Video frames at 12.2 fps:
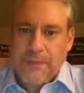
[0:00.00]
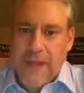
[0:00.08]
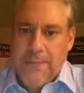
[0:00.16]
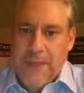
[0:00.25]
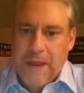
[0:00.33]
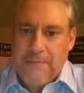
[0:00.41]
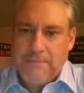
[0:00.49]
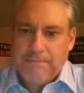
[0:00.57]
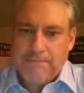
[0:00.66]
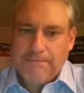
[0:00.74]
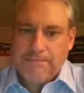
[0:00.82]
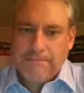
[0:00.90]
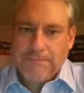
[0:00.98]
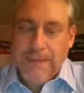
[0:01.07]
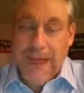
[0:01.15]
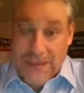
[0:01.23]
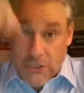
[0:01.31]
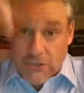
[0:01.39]
Amen?
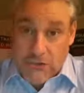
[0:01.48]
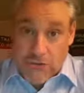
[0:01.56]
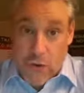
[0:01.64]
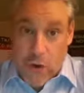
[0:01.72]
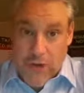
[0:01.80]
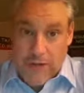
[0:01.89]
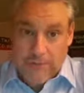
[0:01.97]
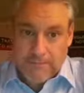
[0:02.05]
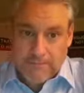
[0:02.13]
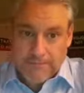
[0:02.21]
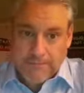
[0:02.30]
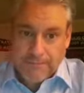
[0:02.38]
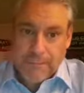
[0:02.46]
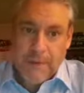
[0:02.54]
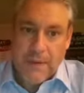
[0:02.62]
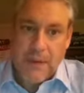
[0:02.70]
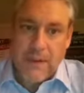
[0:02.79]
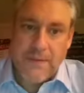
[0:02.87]
And destroyed.
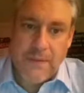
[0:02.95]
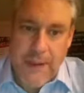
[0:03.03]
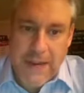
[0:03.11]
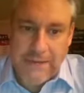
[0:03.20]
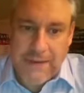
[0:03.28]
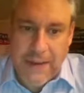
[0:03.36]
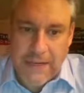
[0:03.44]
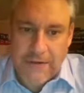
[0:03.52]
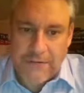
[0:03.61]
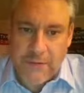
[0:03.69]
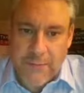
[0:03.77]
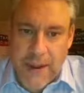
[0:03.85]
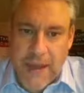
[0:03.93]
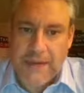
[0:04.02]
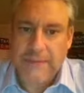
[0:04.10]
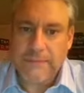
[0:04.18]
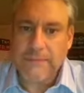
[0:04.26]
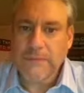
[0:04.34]
The man taken from bed,
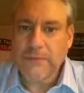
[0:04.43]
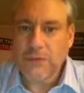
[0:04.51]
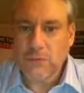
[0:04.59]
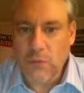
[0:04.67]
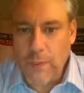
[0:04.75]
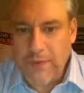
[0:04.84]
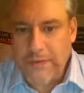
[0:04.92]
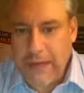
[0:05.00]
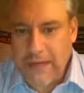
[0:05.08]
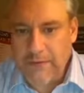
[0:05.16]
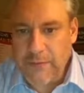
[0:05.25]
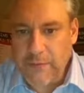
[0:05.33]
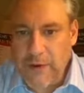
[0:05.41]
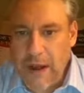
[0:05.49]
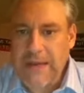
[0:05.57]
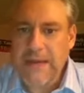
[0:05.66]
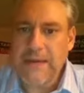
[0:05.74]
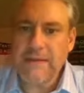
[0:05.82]
the woman taken from
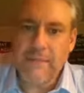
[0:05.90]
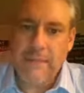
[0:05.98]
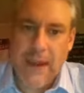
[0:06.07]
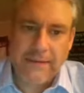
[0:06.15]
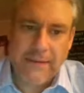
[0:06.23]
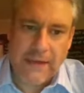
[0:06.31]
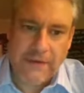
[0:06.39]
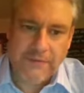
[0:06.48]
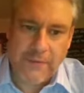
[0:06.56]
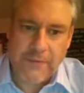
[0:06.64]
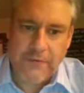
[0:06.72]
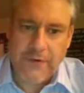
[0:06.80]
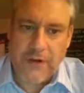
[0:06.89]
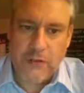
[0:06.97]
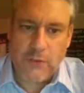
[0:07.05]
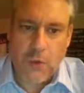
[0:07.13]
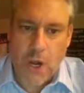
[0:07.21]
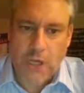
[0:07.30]
grinding, the man taken from the
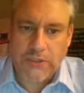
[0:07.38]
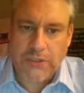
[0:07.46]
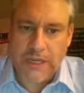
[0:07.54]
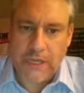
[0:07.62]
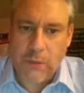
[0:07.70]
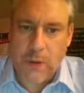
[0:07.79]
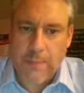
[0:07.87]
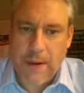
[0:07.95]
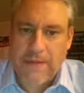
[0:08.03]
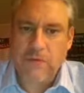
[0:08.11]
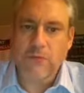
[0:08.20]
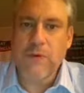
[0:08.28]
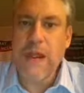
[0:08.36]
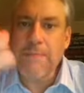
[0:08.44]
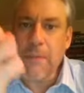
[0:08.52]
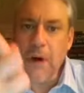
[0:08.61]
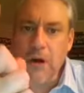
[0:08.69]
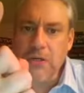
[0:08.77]
field were all taken away by the
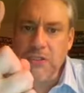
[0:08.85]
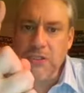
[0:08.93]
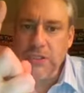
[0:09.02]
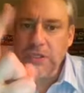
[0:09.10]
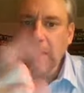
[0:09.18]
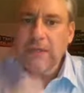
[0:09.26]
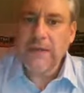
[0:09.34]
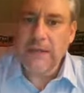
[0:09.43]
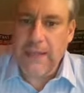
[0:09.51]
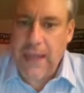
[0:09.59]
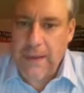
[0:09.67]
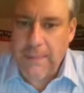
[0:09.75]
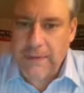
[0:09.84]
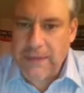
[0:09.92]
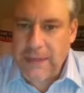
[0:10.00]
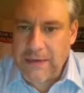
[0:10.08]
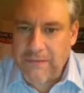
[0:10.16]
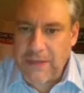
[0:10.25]
reapers that came at
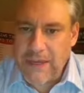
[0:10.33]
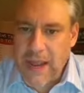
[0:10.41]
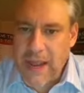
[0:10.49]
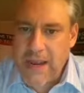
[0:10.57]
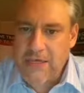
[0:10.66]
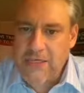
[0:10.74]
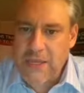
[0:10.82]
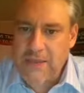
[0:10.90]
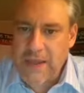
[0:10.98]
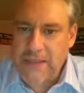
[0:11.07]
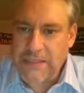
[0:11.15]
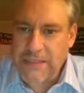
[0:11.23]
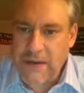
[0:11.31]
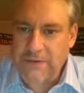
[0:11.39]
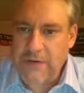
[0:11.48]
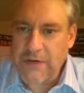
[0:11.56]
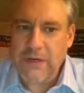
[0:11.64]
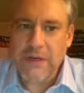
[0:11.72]
the end of the age, and they
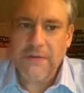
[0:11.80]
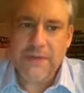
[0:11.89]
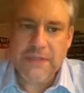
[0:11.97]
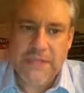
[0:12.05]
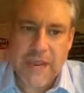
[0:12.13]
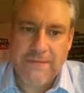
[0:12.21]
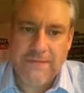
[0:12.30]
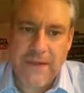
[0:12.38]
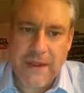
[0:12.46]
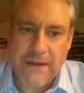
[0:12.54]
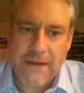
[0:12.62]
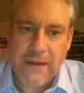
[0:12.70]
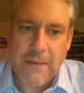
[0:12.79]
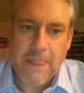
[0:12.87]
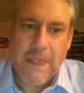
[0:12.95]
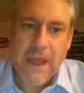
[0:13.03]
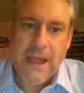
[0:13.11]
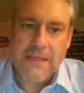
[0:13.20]
suffer the same fate
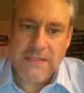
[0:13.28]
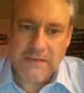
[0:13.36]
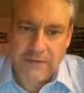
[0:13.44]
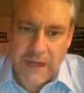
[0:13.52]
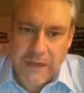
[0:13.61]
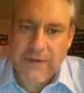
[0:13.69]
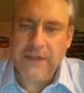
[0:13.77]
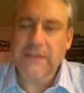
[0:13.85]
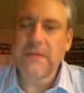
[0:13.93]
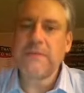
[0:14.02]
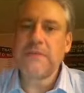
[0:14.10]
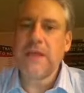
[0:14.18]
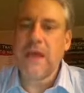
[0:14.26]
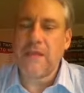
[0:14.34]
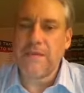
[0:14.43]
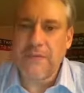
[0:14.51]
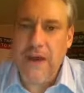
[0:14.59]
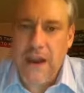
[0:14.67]
as the flood victims and
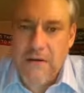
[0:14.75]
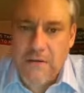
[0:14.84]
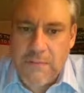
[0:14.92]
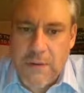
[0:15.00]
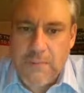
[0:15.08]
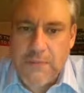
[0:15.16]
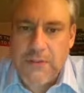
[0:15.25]
the fire and,